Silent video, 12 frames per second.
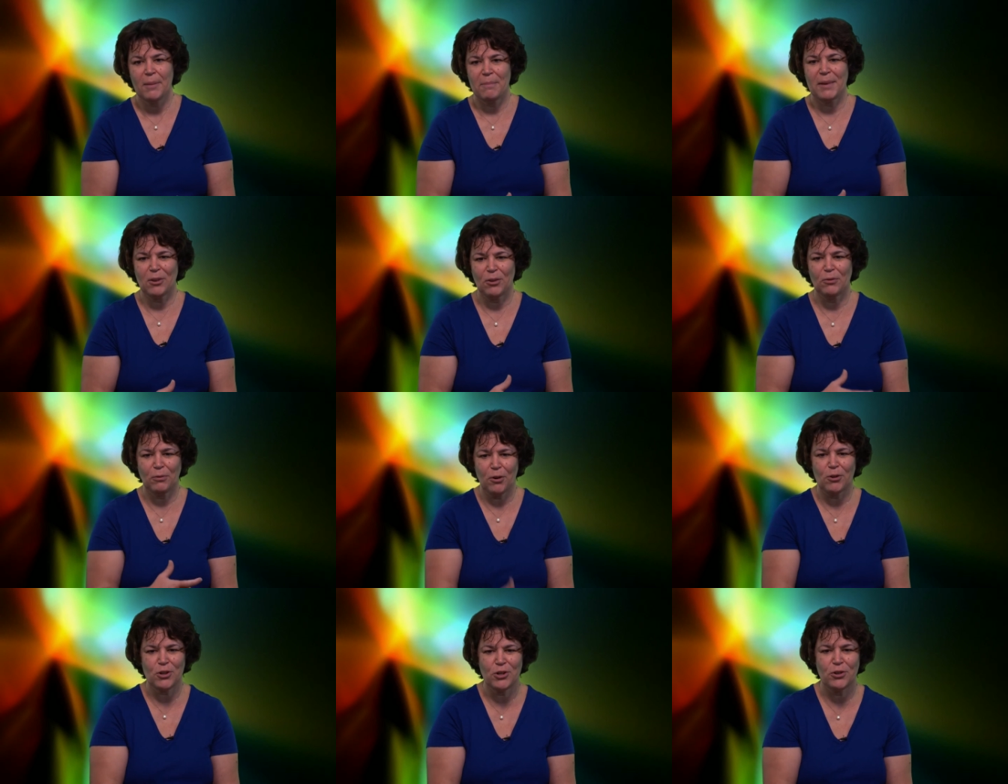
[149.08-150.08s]
because
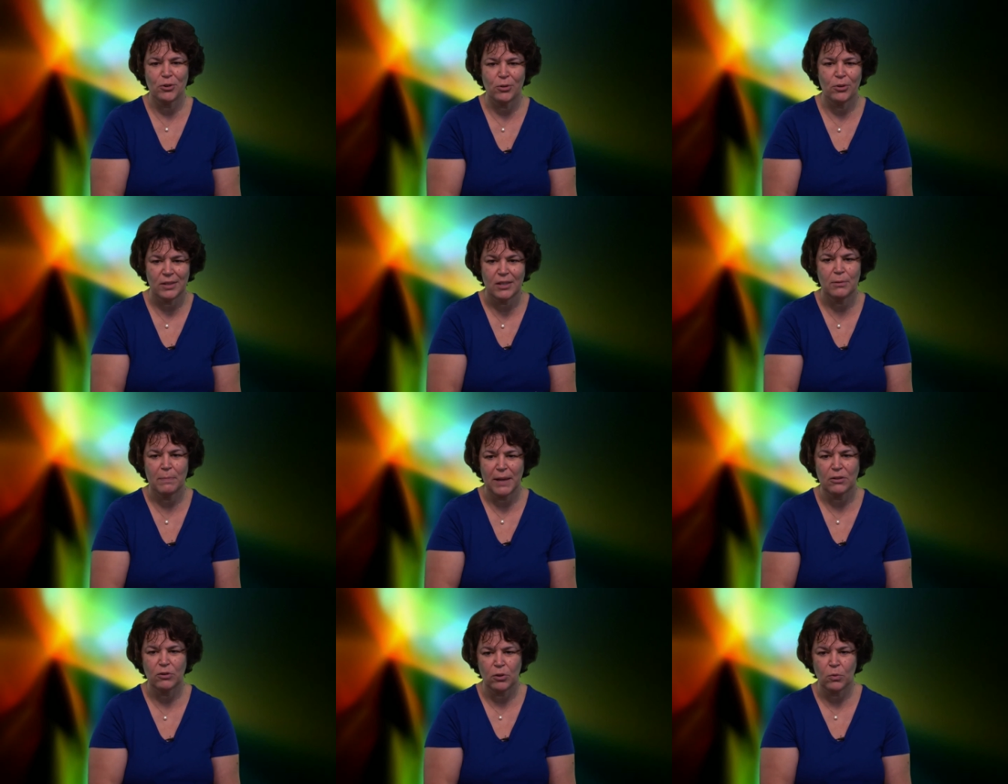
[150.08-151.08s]
for sure this
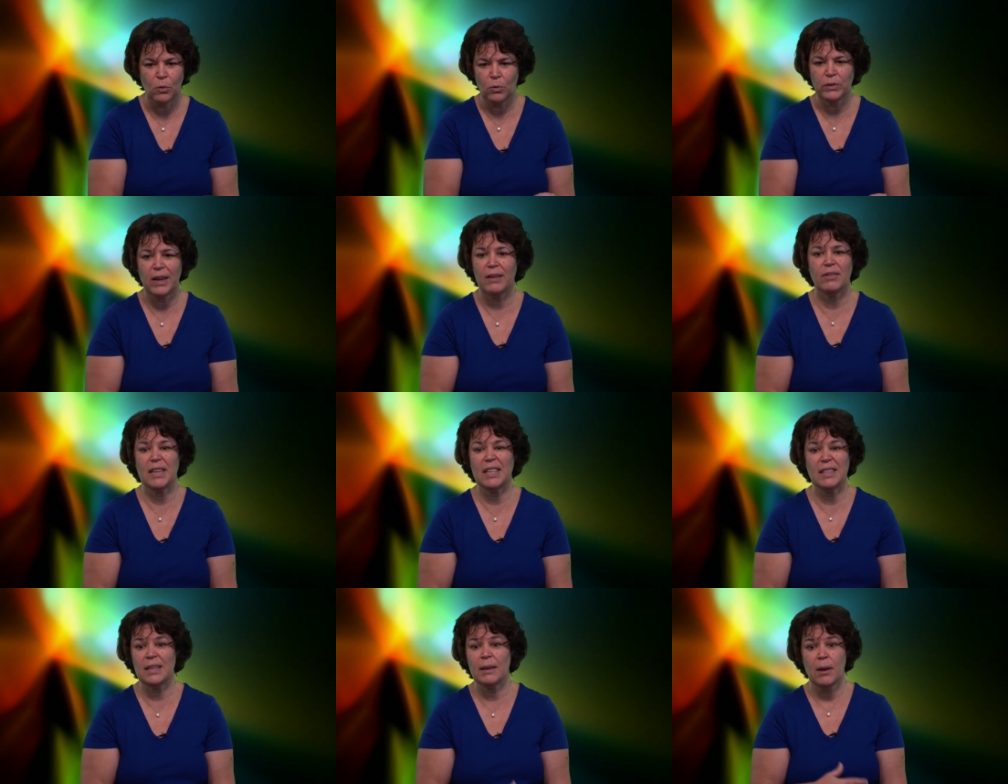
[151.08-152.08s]
person won't have
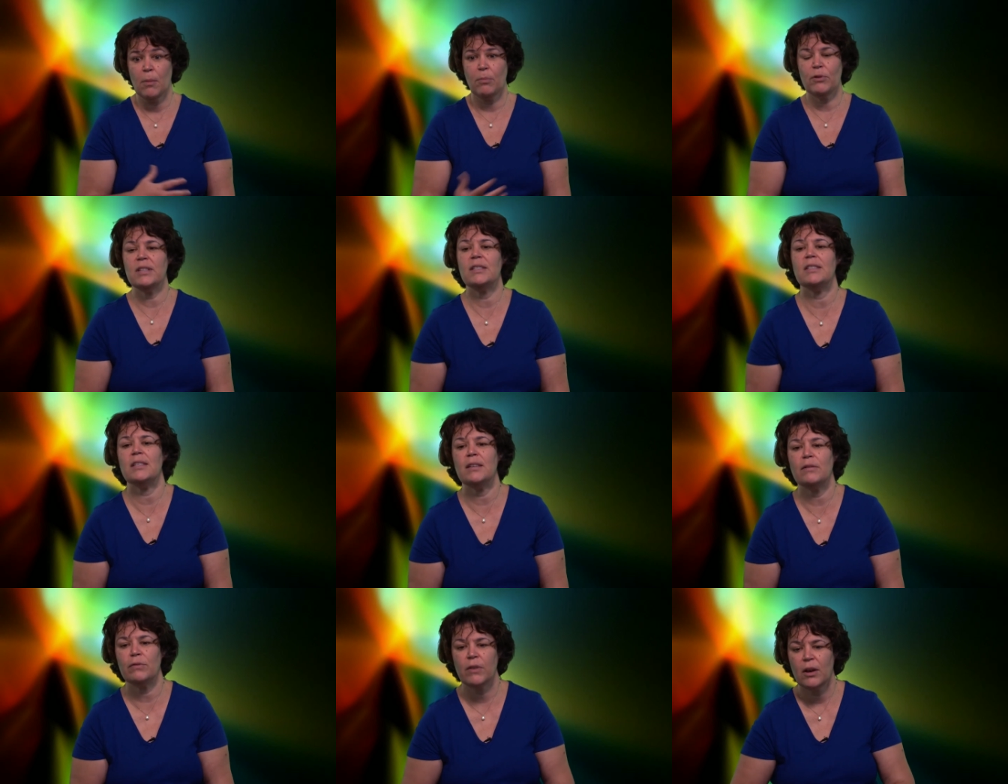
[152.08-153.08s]
any
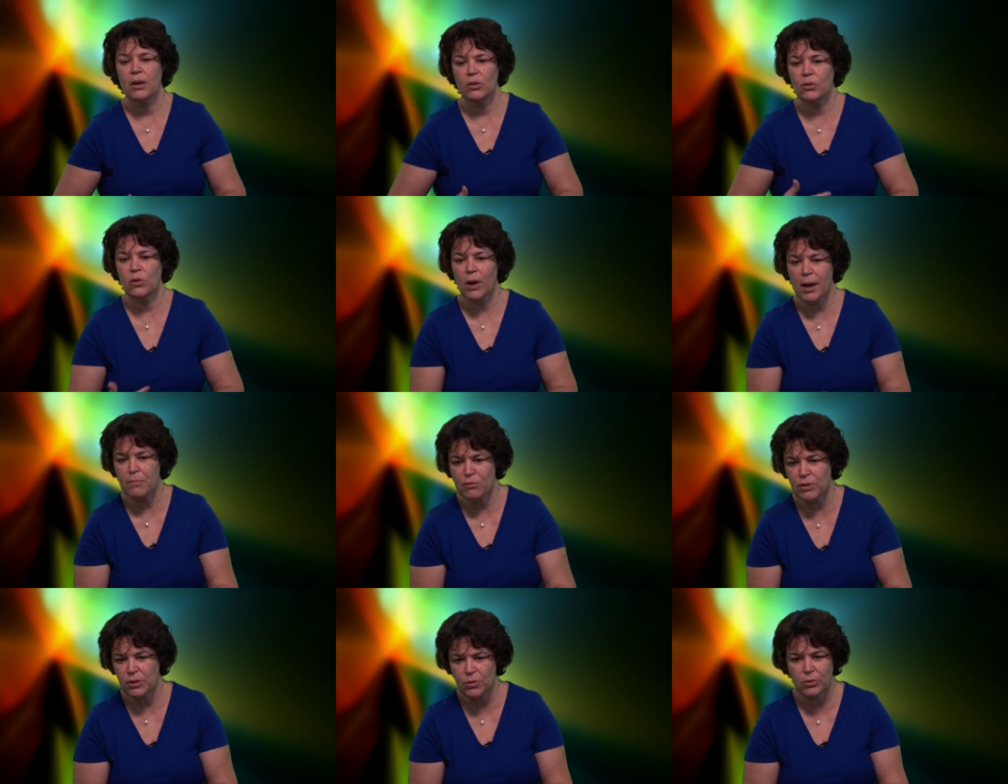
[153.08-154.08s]
positive you know, a
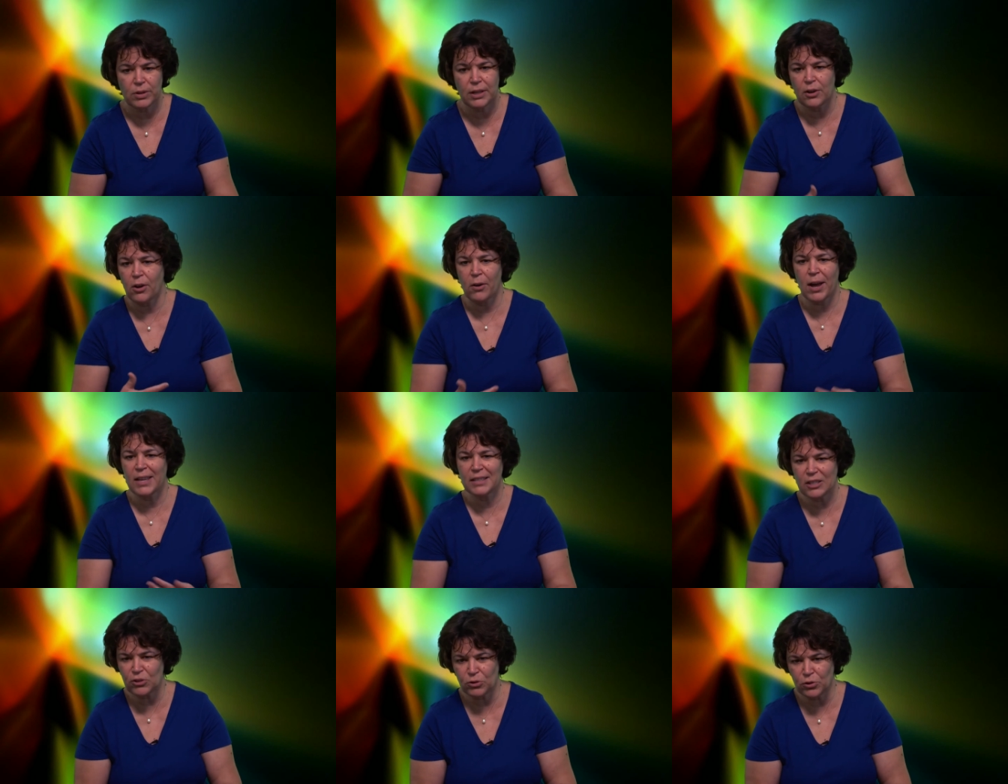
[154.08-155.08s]
priori or
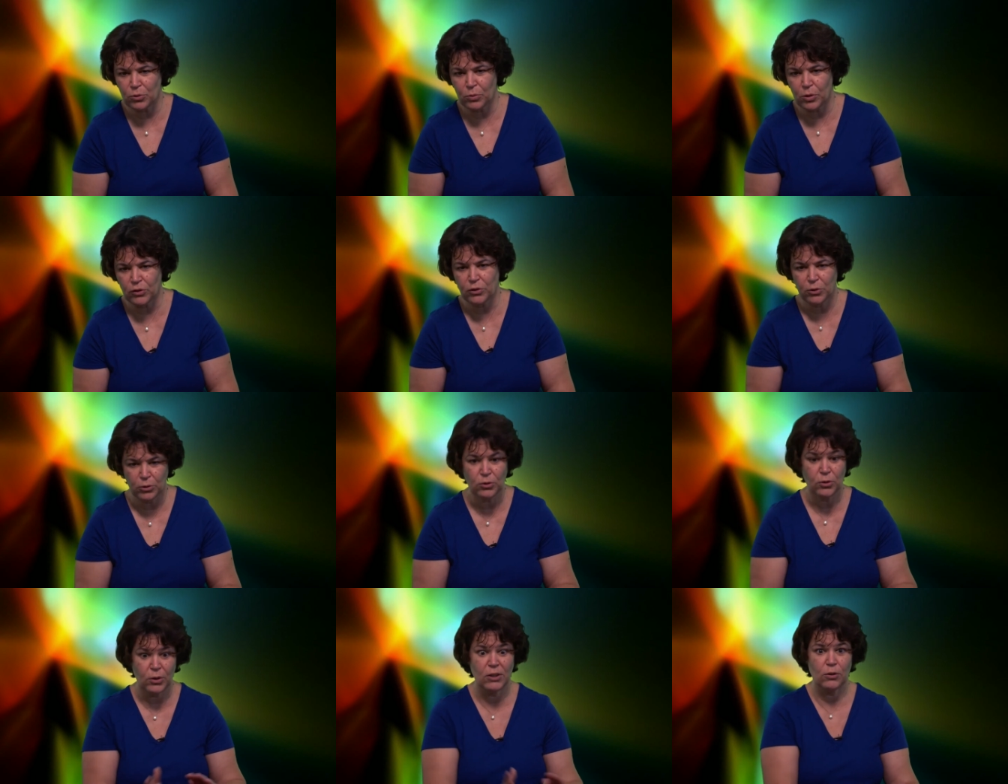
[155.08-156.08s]
attitude towards you.
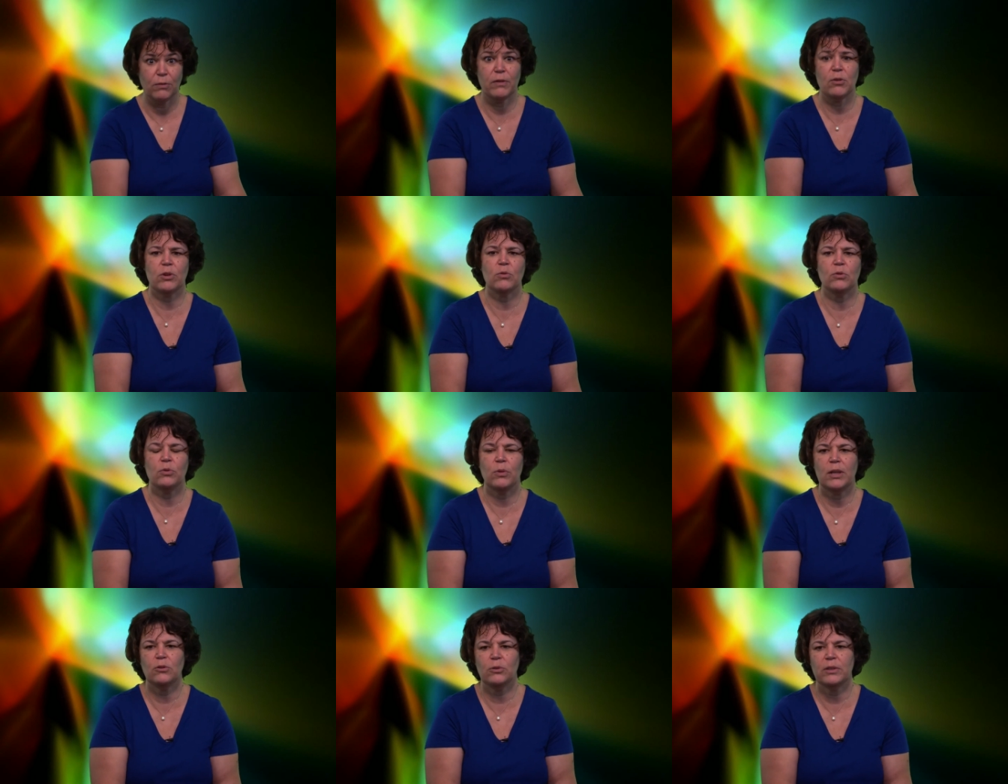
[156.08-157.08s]
So it's a very good
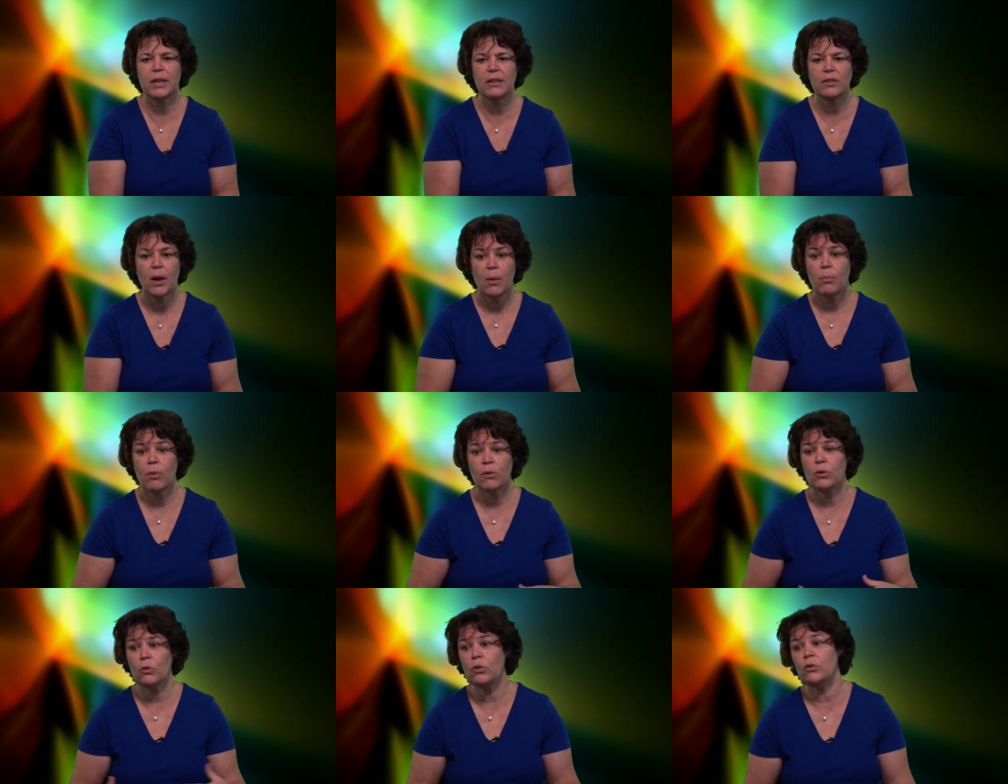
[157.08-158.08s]
way to test.
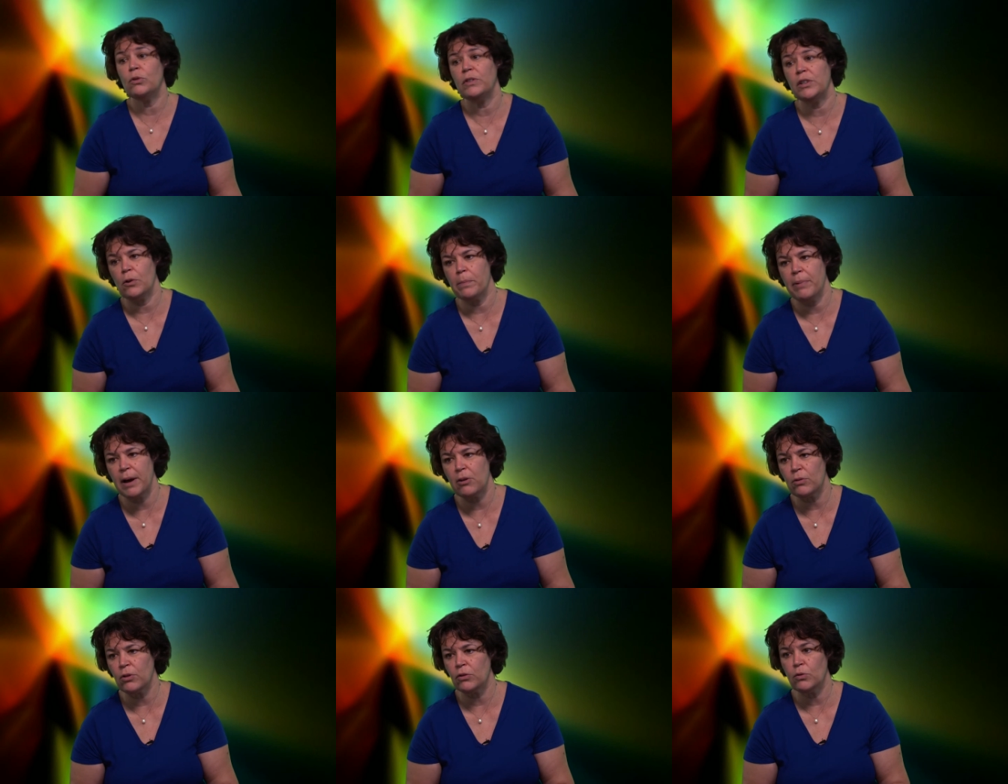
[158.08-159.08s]
But go to see your
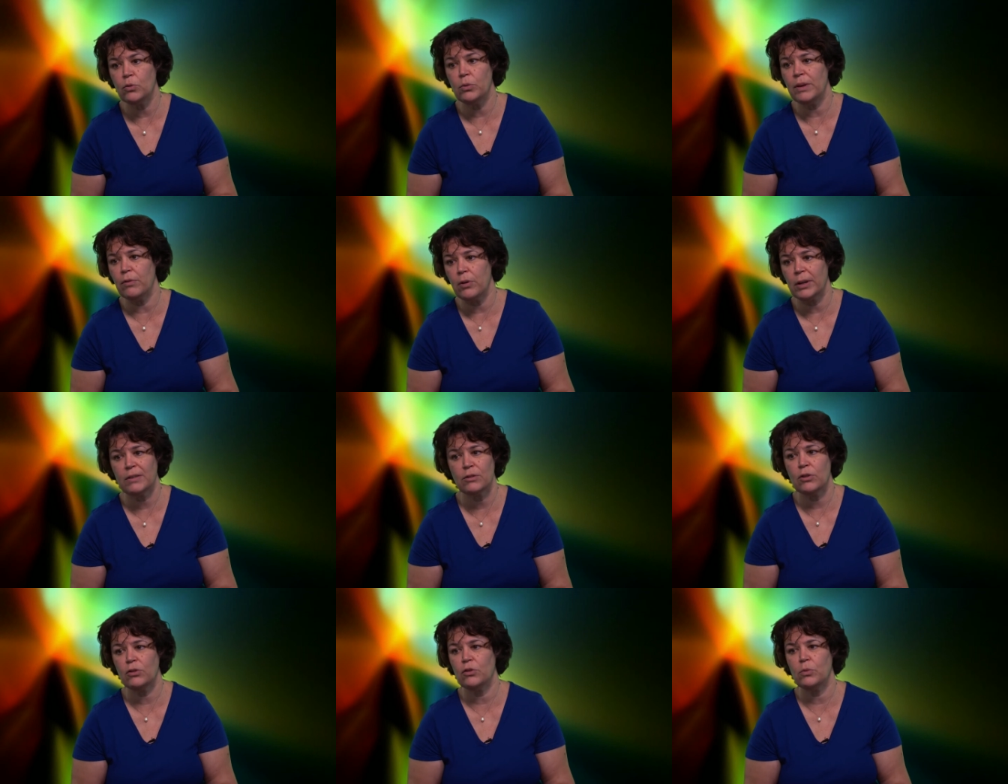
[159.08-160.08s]
parents, whoever is
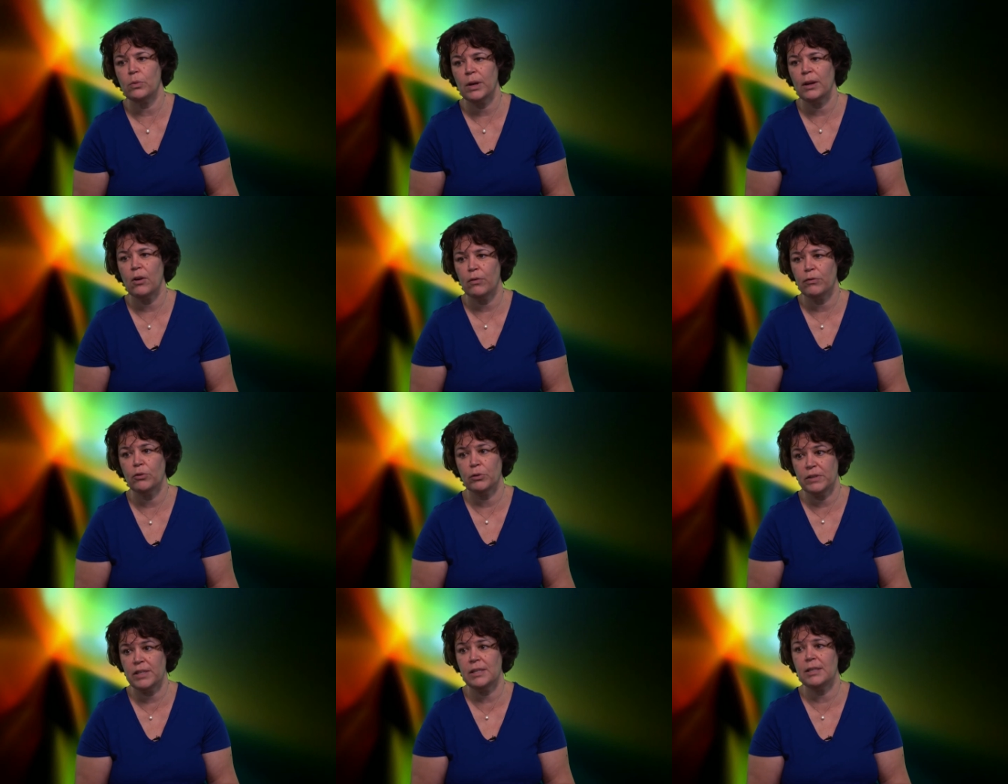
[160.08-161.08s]
not aware of your
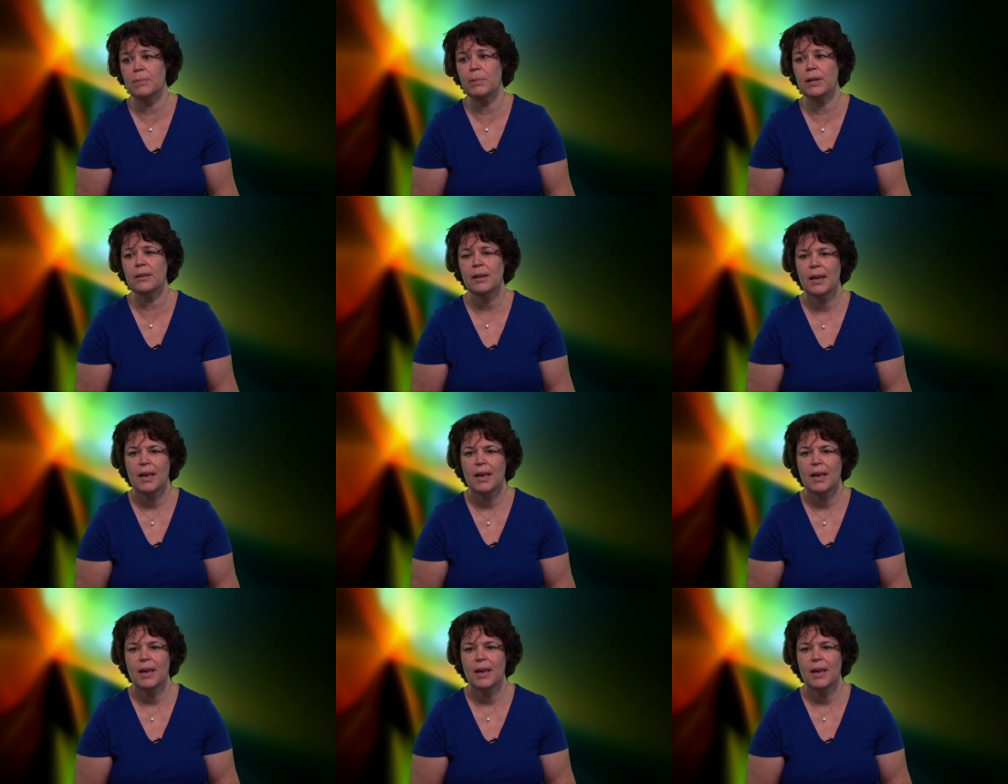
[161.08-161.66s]
discipline.